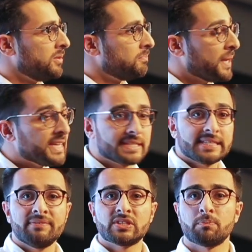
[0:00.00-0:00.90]
But is
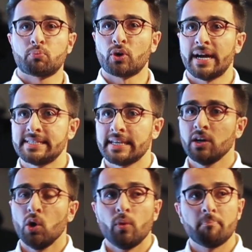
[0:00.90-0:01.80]
this even surprising
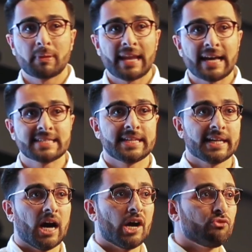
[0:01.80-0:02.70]
when plastic,
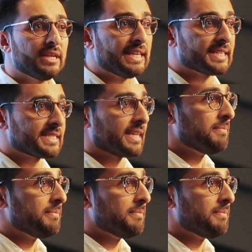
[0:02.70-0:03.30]
unrealistic